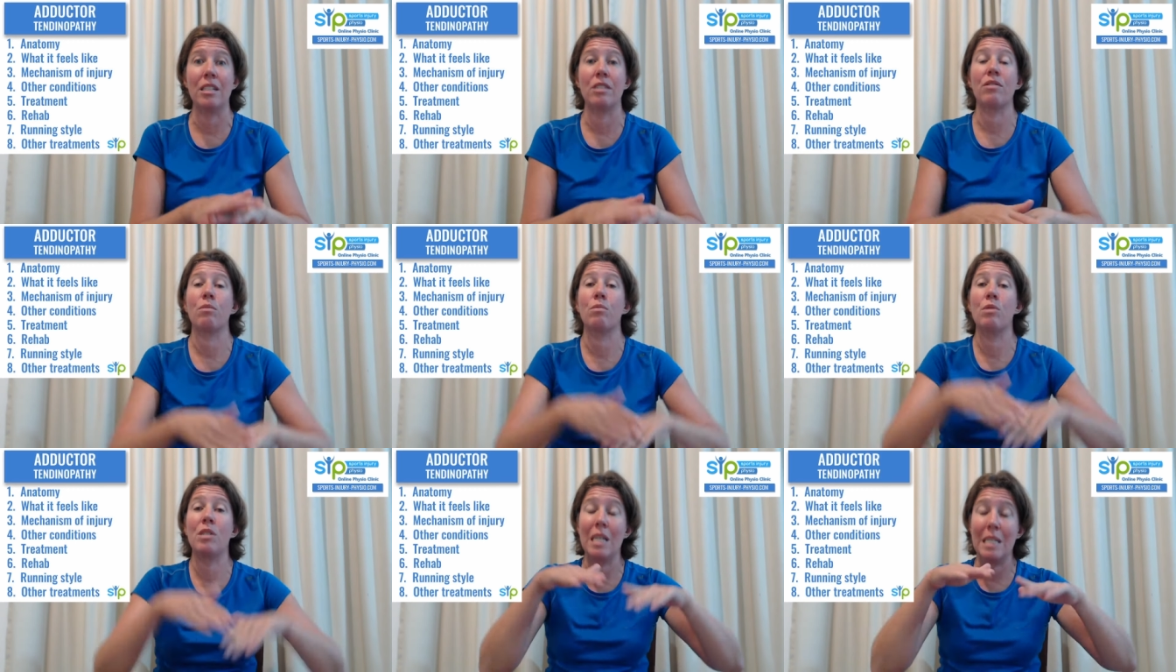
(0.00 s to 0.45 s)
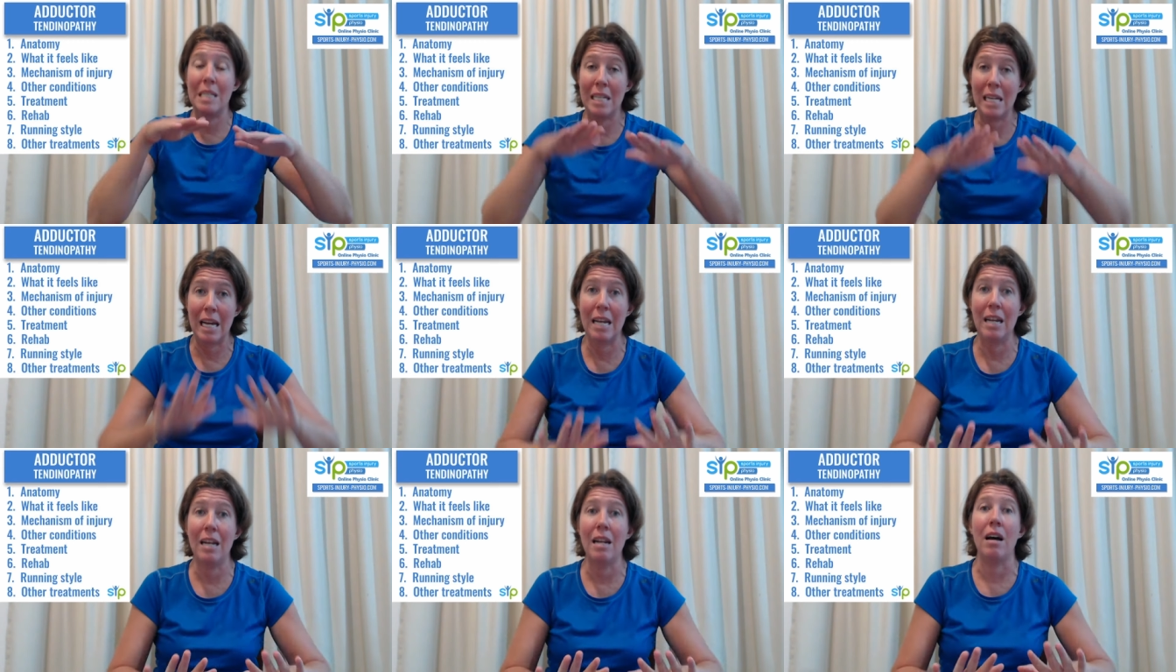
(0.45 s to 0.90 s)
from sitting
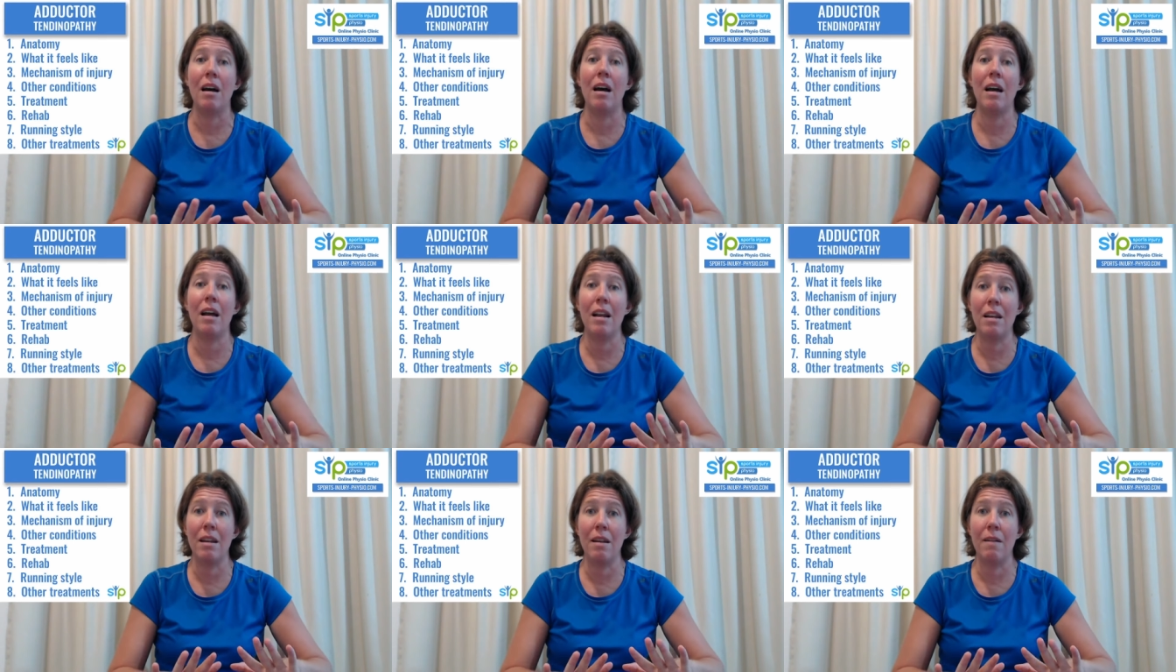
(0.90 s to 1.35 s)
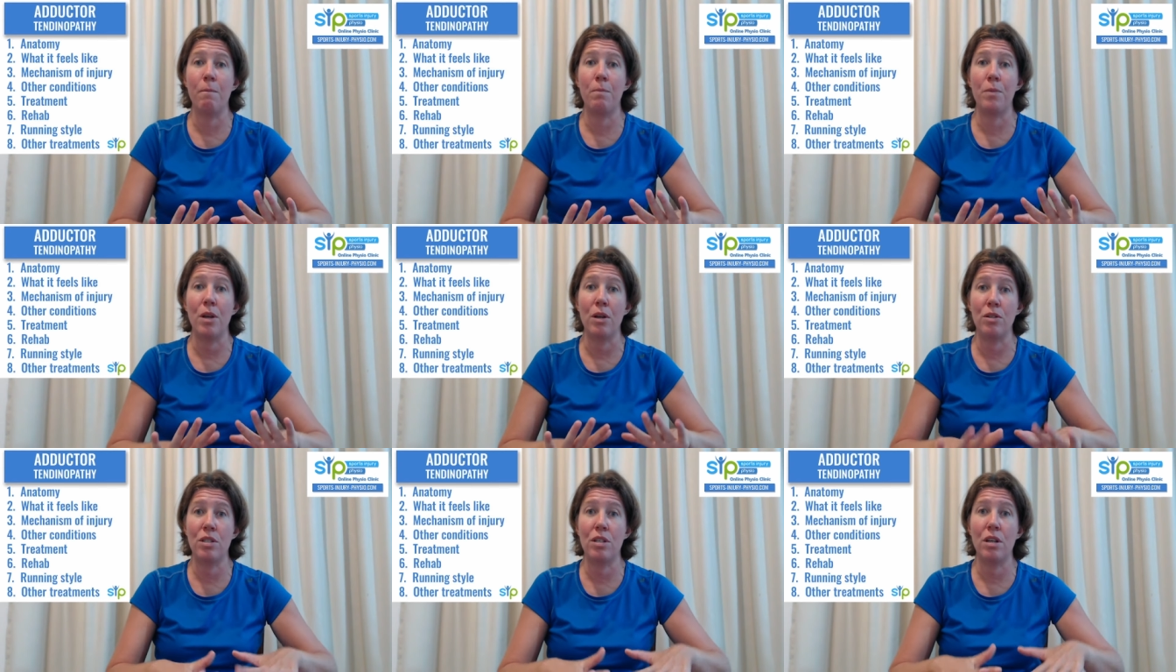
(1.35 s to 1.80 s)
in
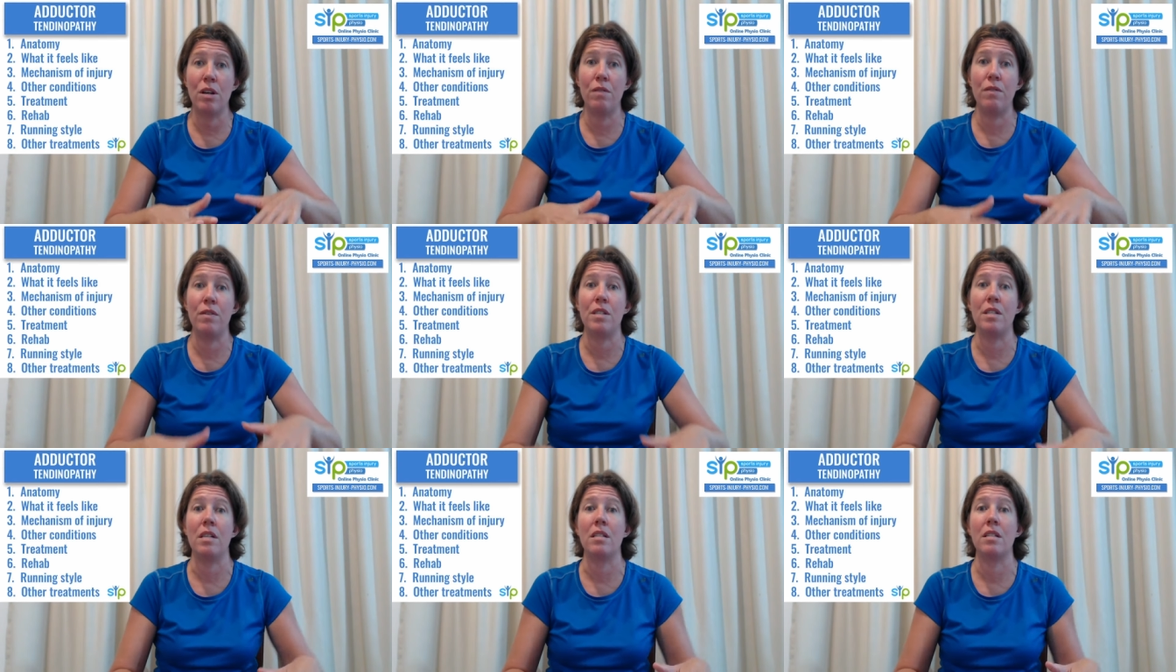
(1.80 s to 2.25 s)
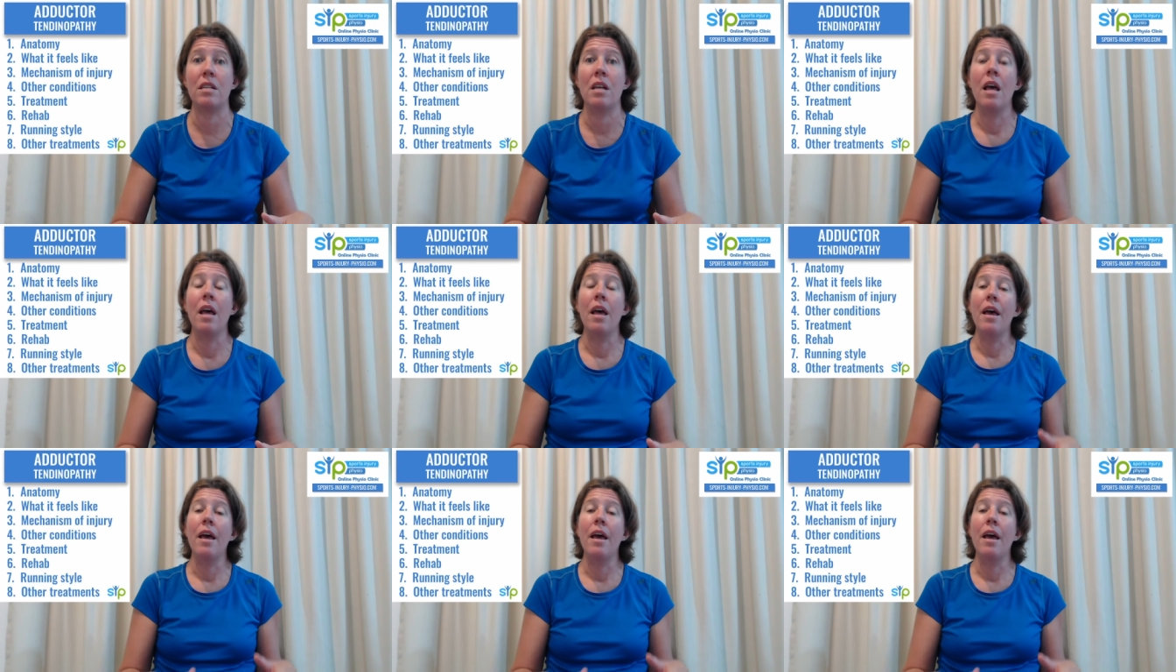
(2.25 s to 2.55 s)
those surfaces,